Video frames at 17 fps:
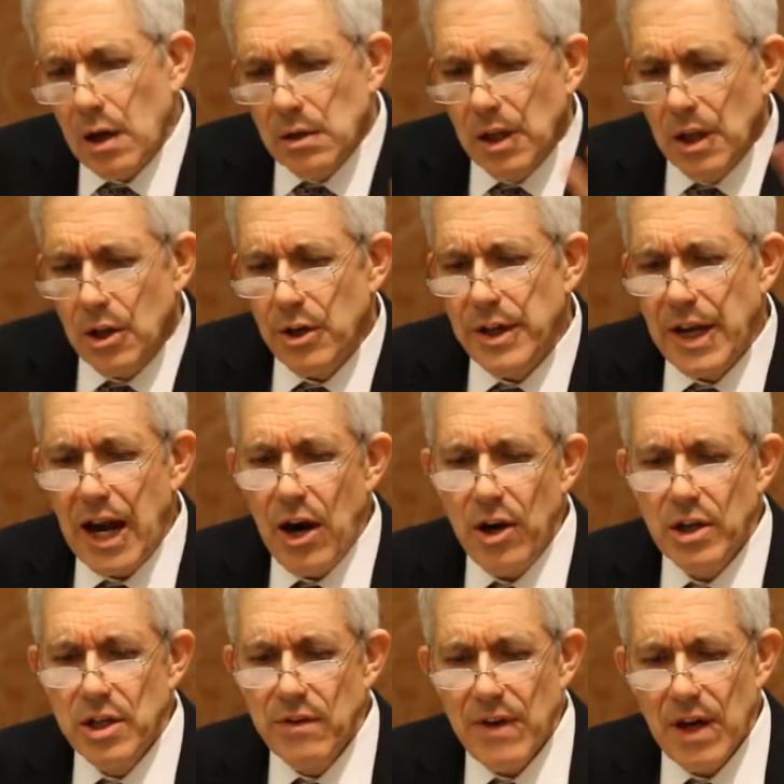A little
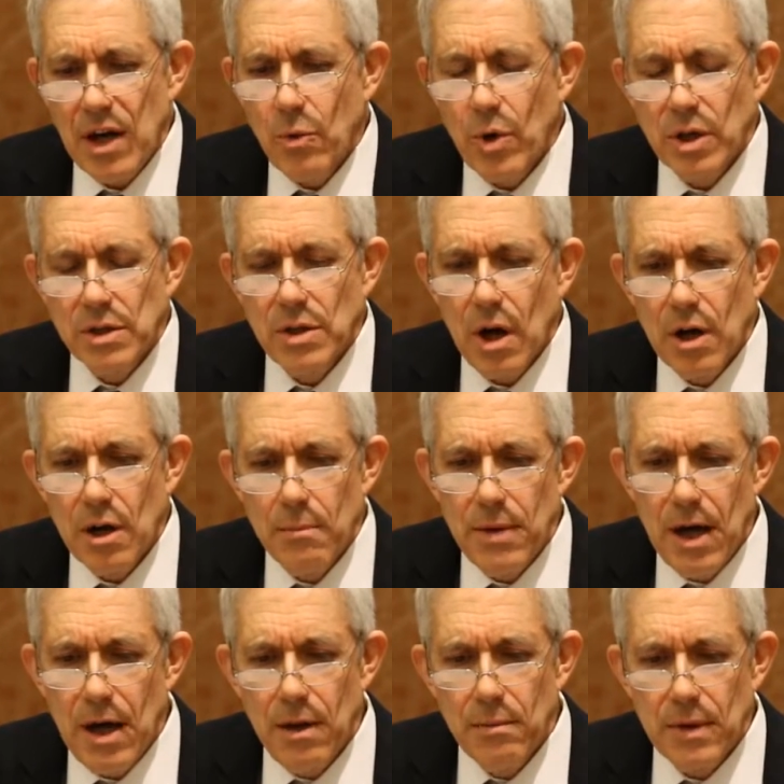narrative I don't want to talk
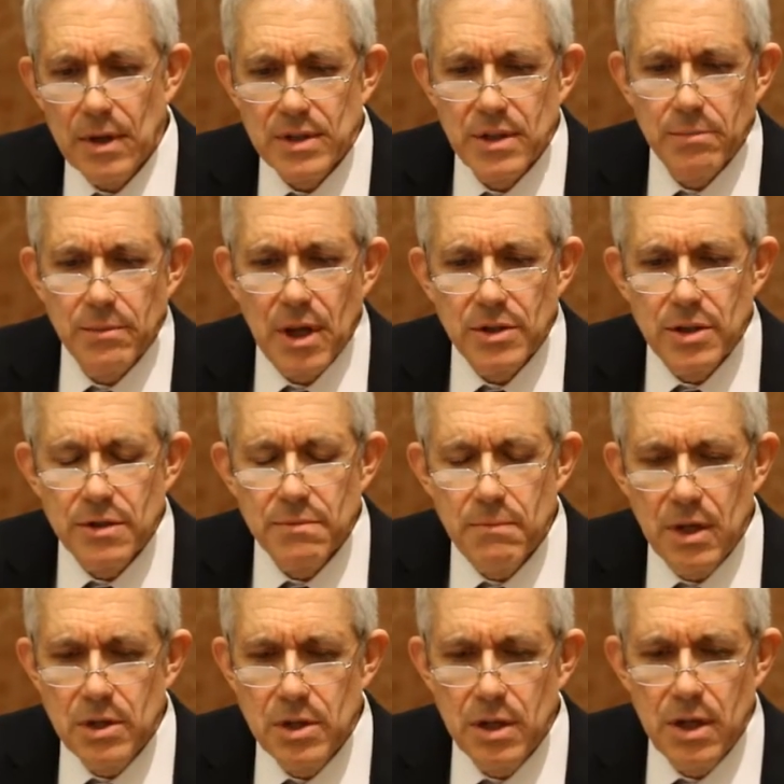about, except I'll
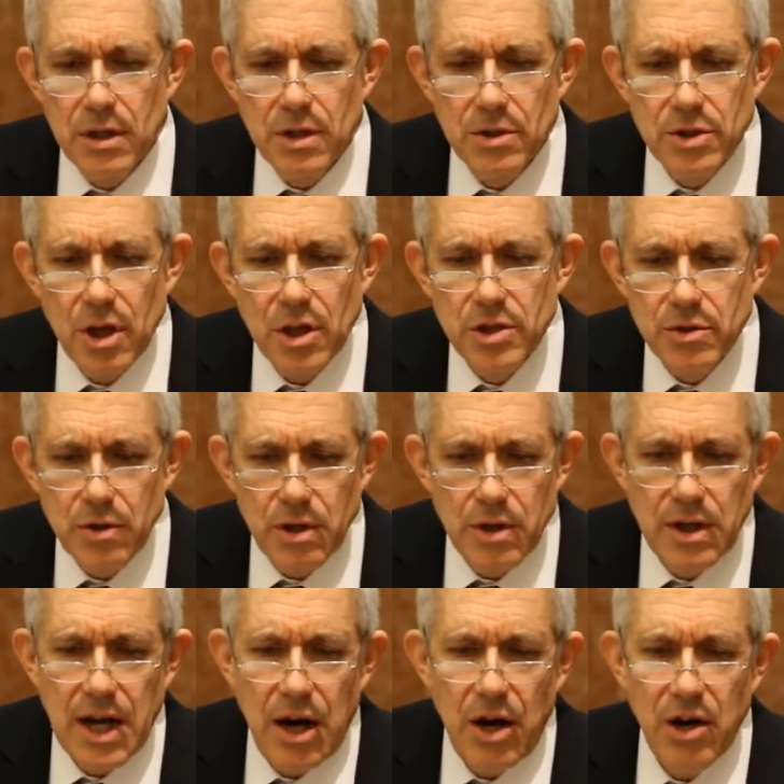just mention it. There's
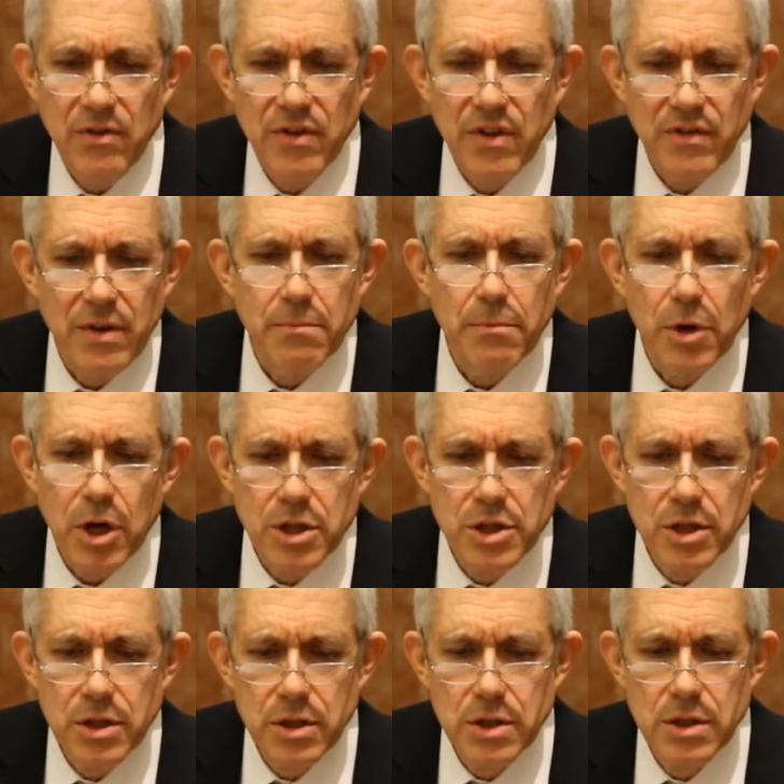also a narrative of
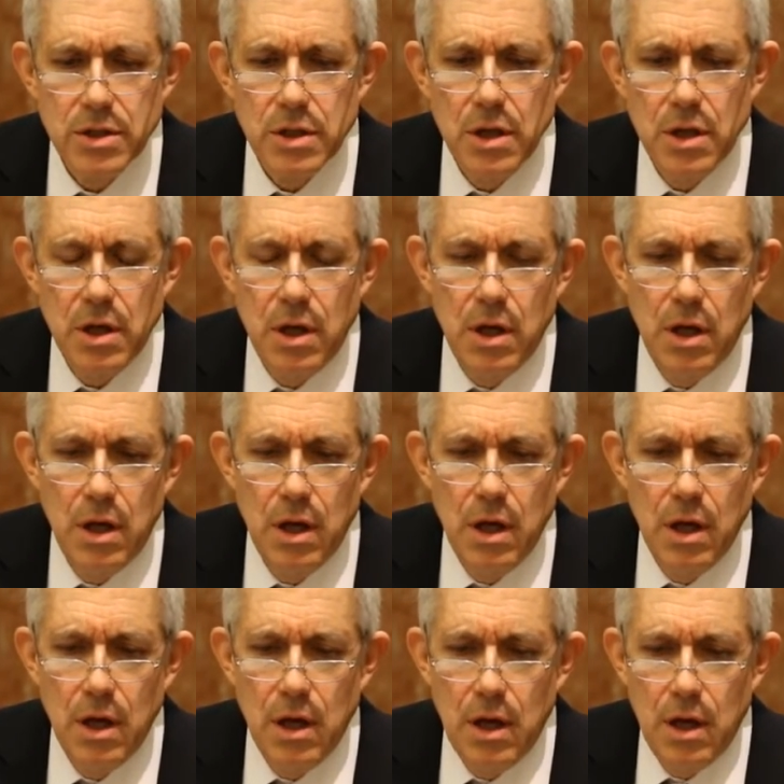emergence,
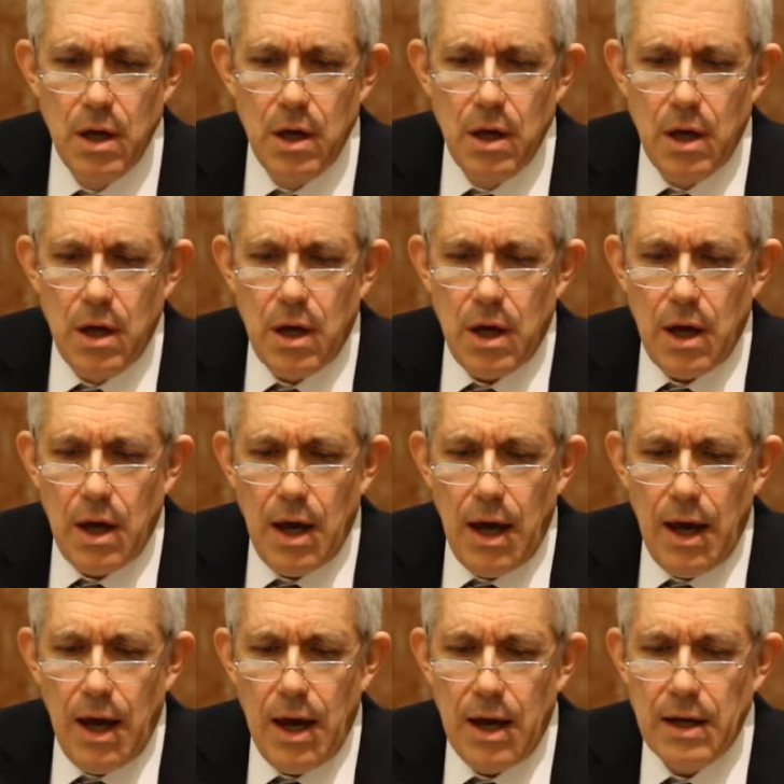
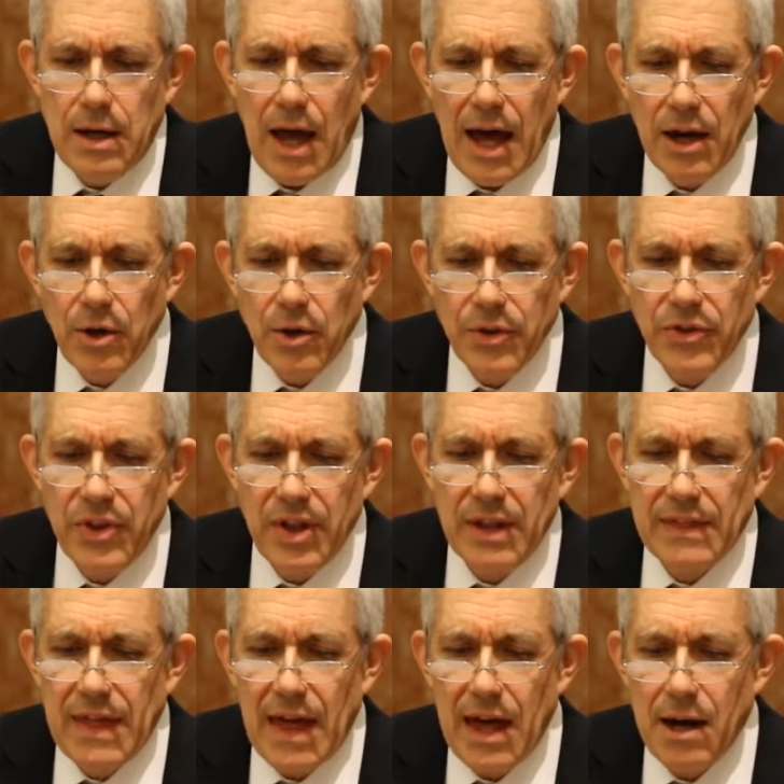and I don't
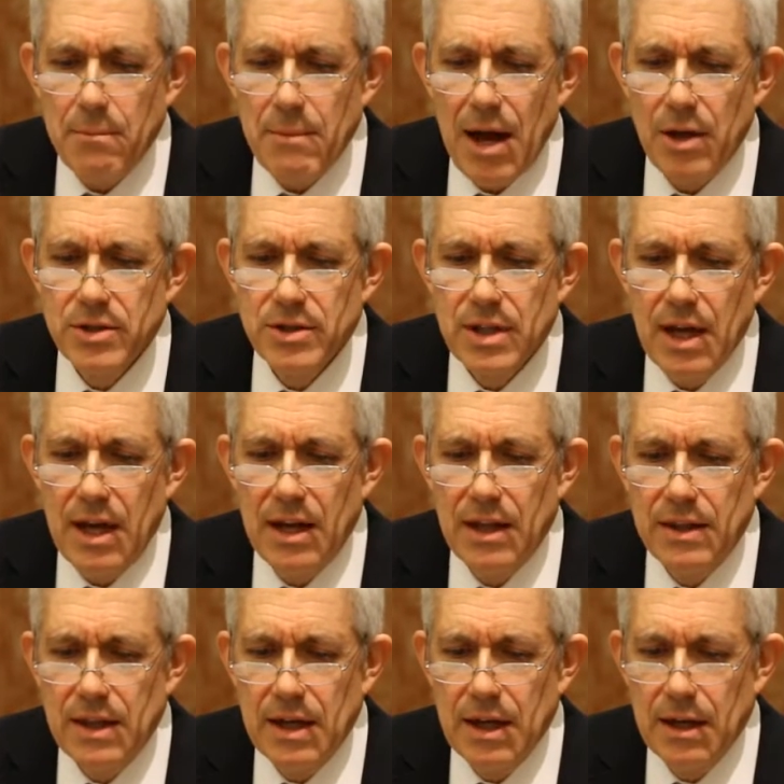think that amounts to
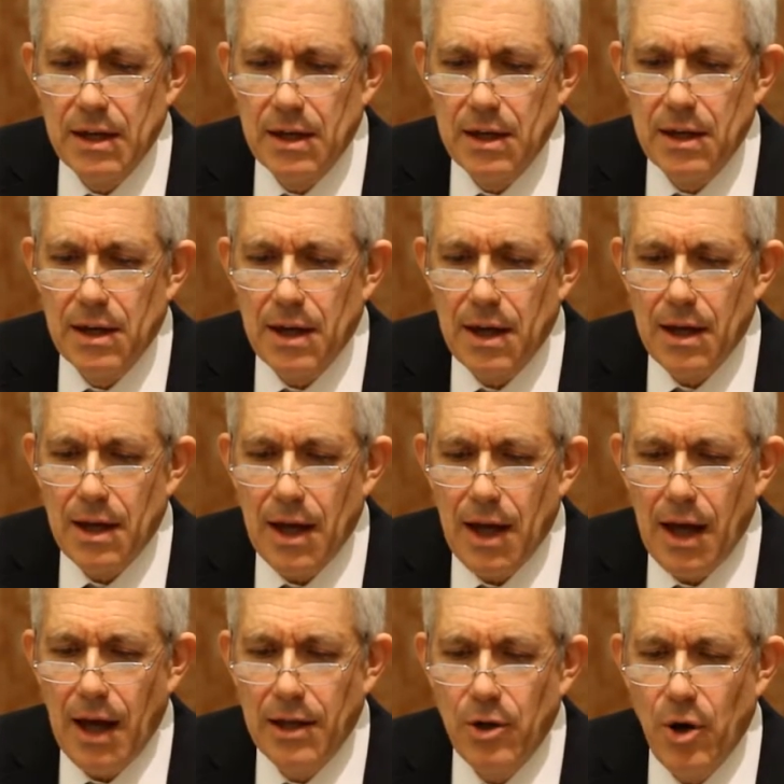anything.
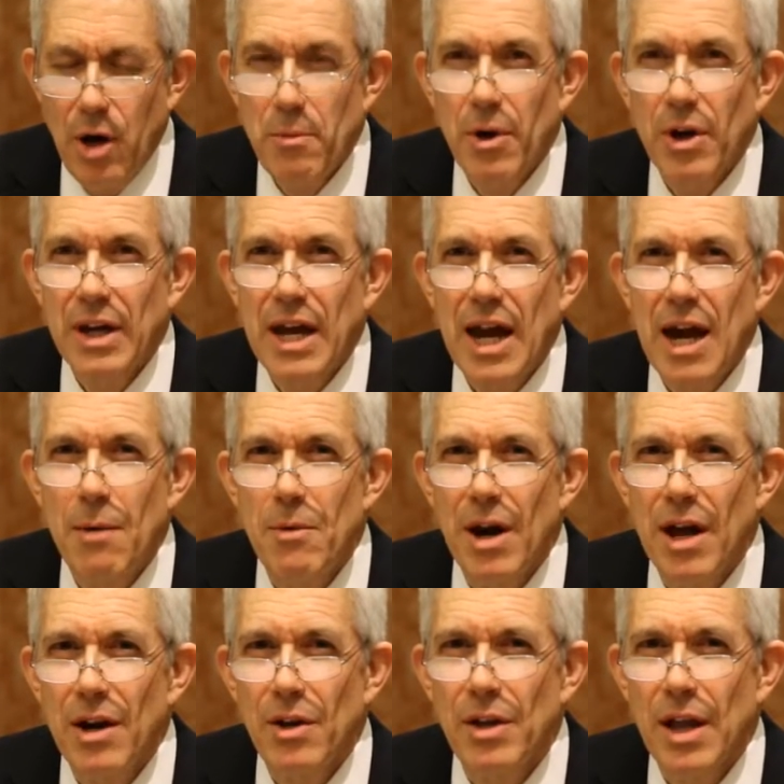I know I'm on
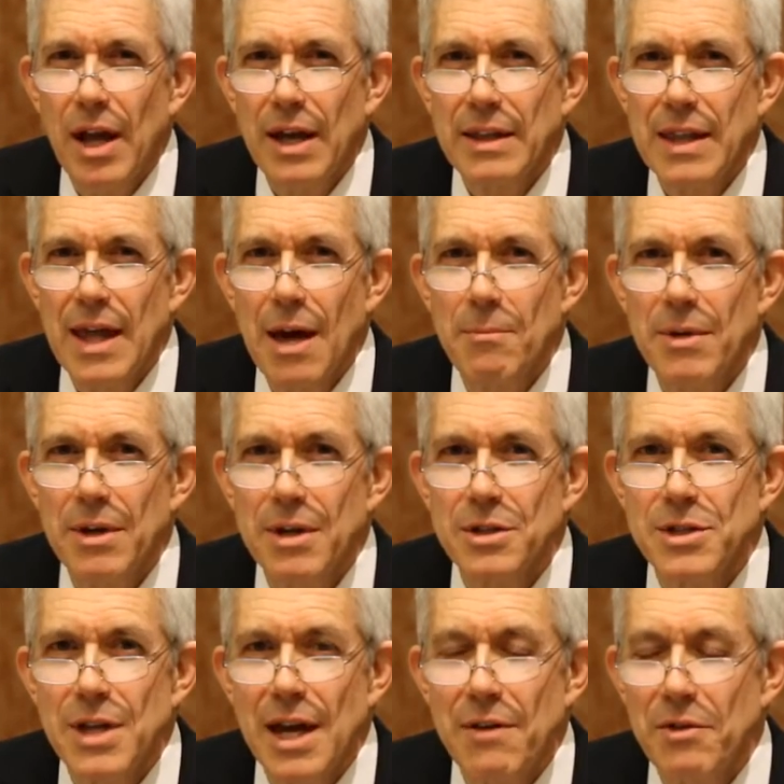camera. I don't like that
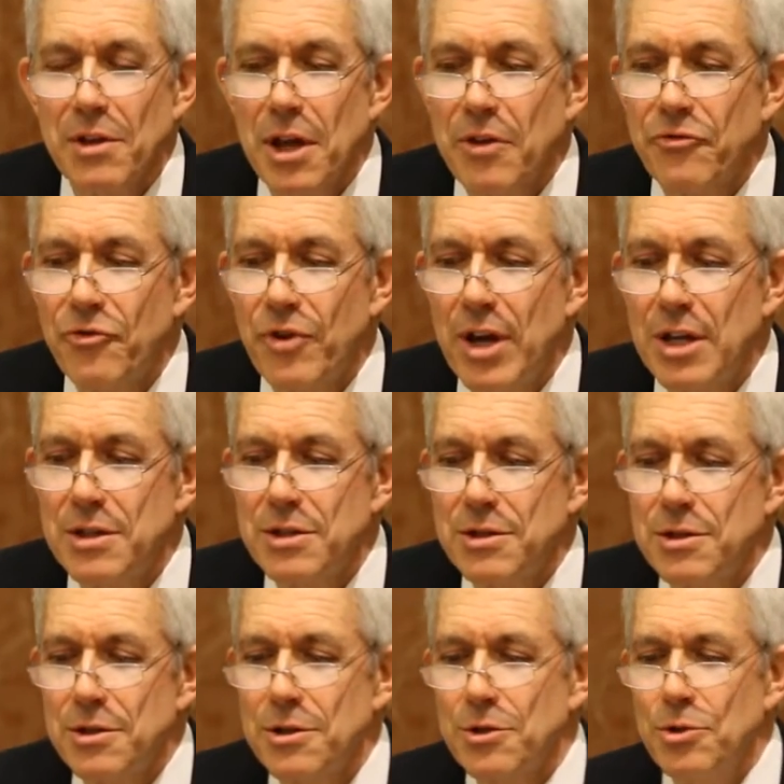because I have a lot of
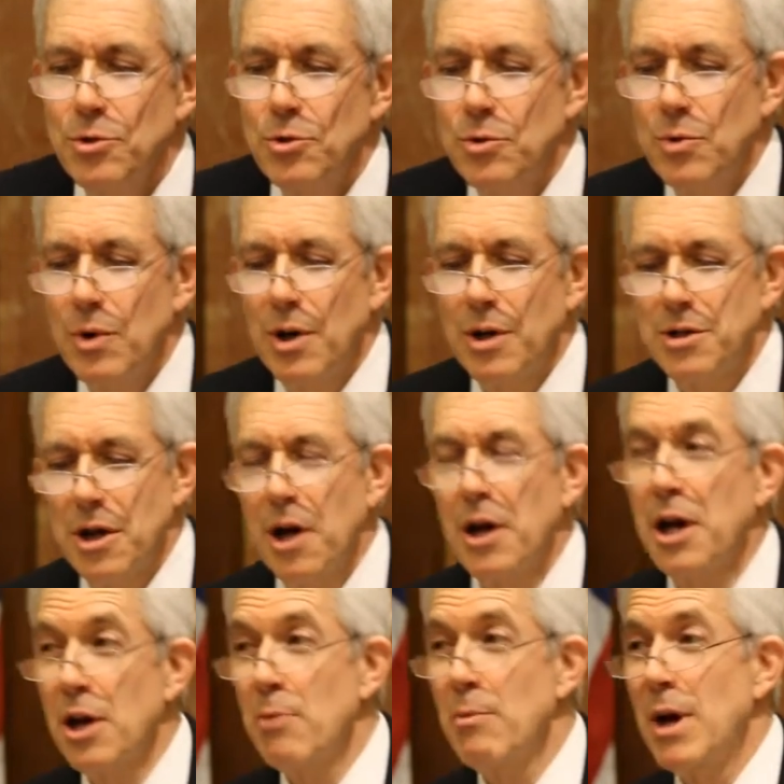friends who are
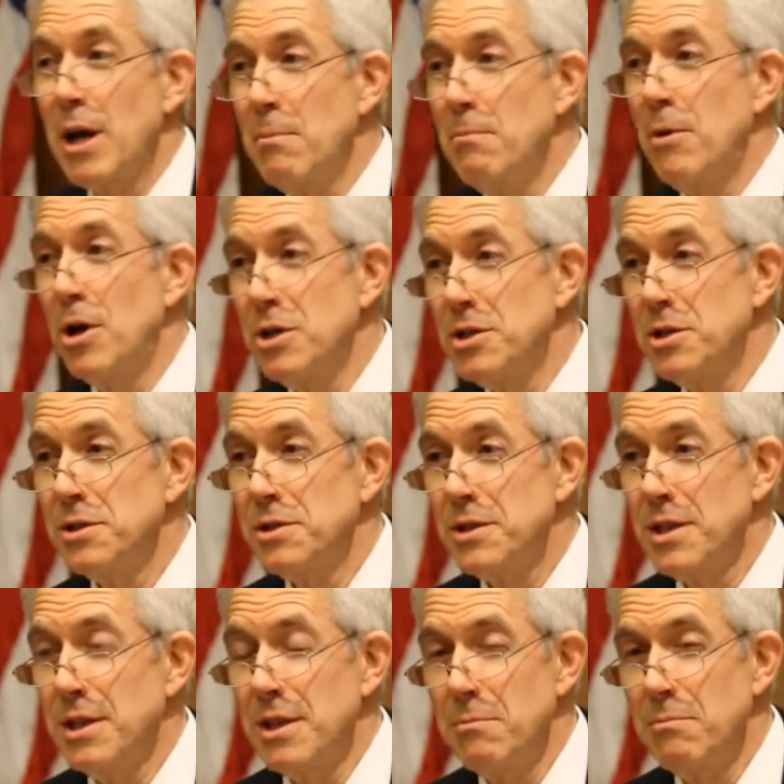talking about
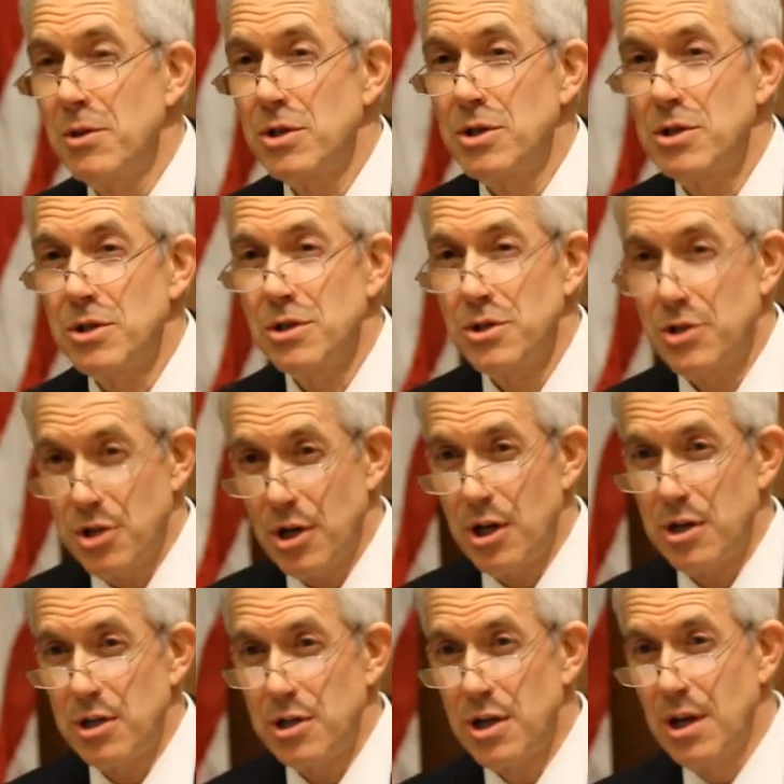emergence and the emergent
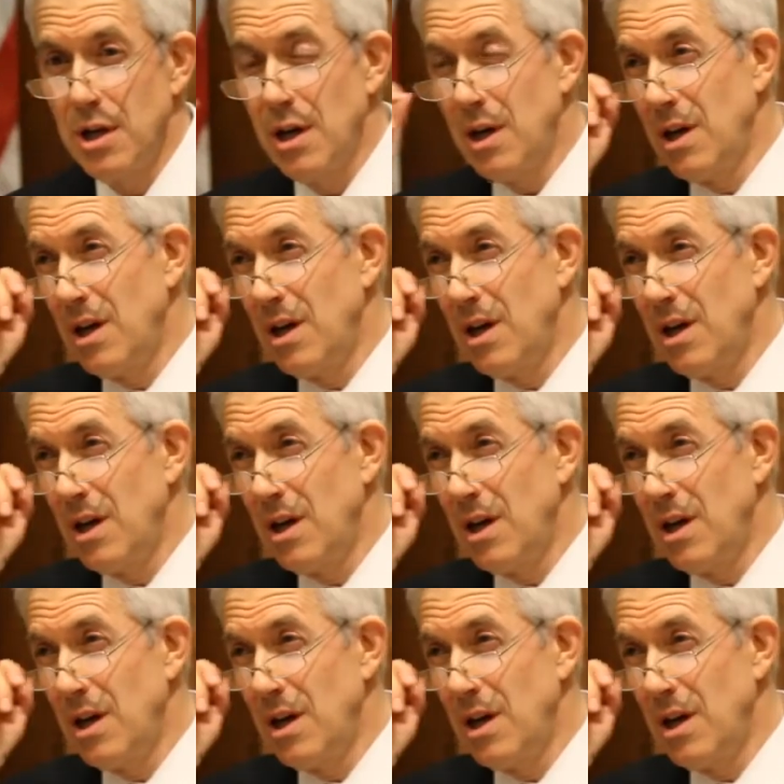church.